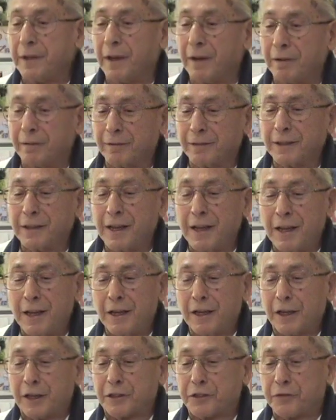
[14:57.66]
Yeah.
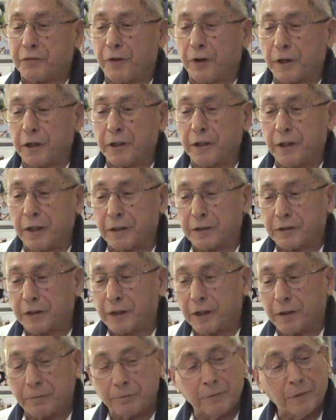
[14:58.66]
It's funny
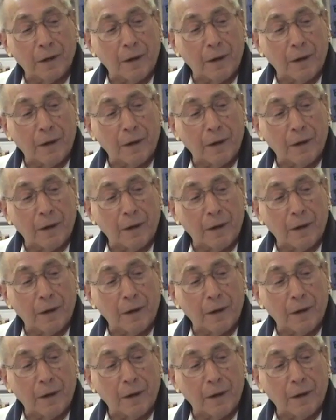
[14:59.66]
that